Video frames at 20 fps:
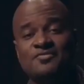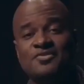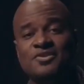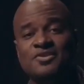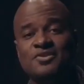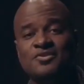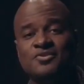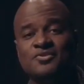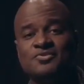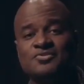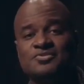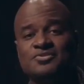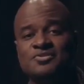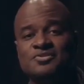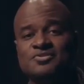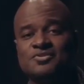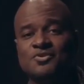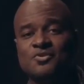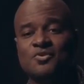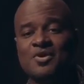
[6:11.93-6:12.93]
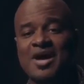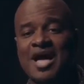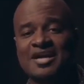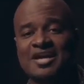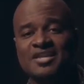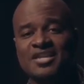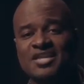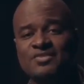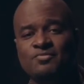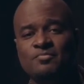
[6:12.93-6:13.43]
years, so I
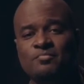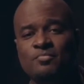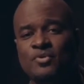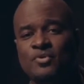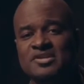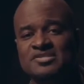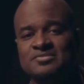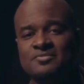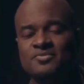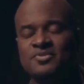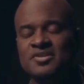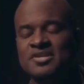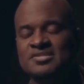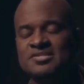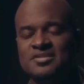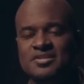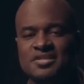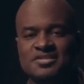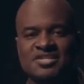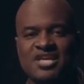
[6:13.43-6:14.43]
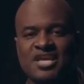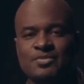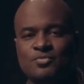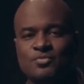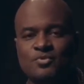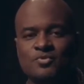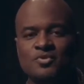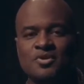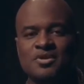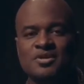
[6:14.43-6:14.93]
can even bring some things to the
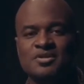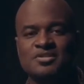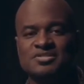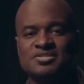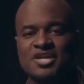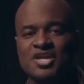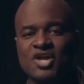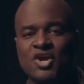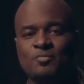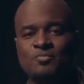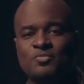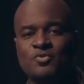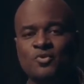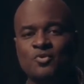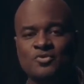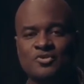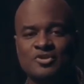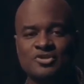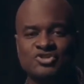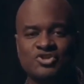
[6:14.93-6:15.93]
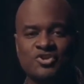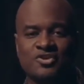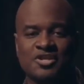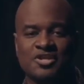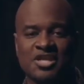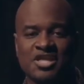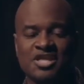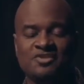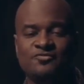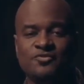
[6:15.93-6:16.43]
table to help you on your
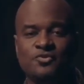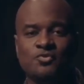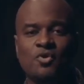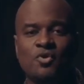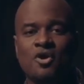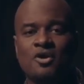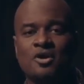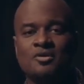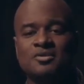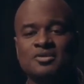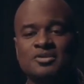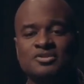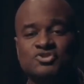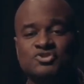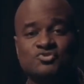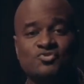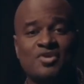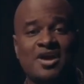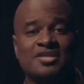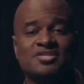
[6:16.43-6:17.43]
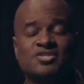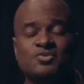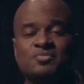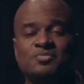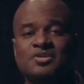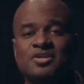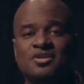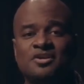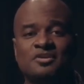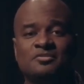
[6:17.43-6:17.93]
journey if you are trying to
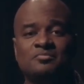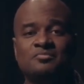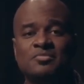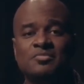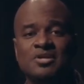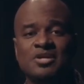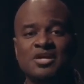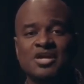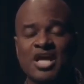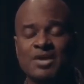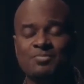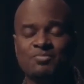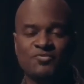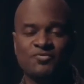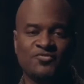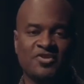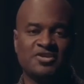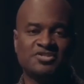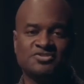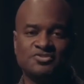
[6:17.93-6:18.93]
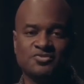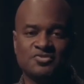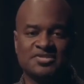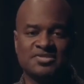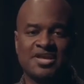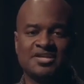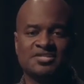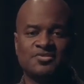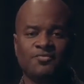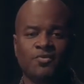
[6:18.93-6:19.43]
become a professional
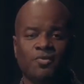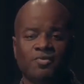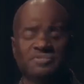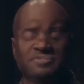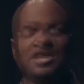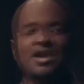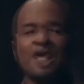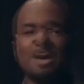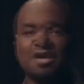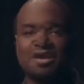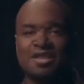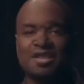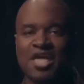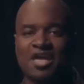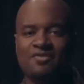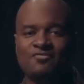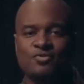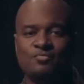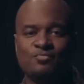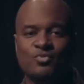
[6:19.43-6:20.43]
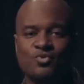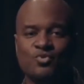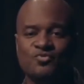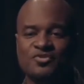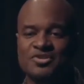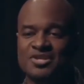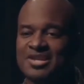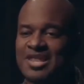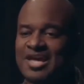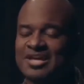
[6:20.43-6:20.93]
saxophonist. I can have you
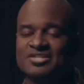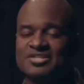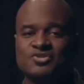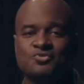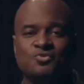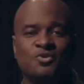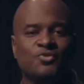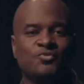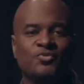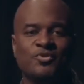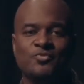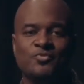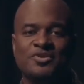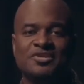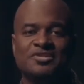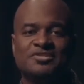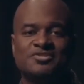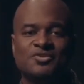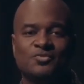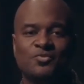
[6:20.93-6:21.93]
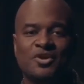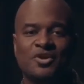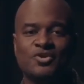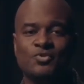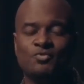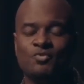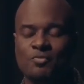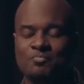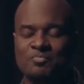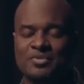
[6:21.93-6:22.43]
moving in like 2 or 3 weeks to where
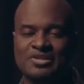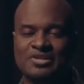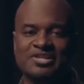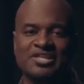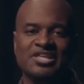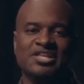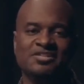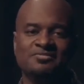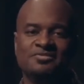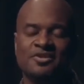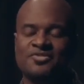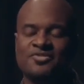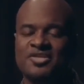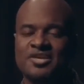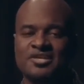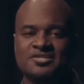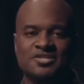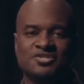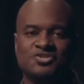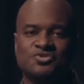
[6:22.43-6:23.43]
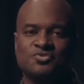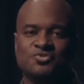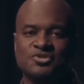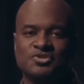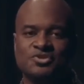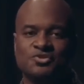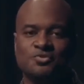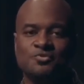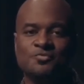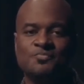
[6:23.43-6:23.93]
you won't believe the things that you
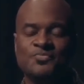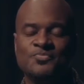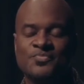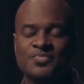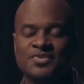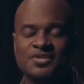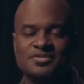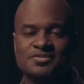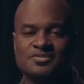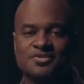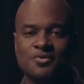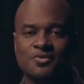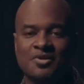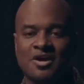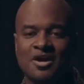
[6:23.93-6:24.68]
can do. So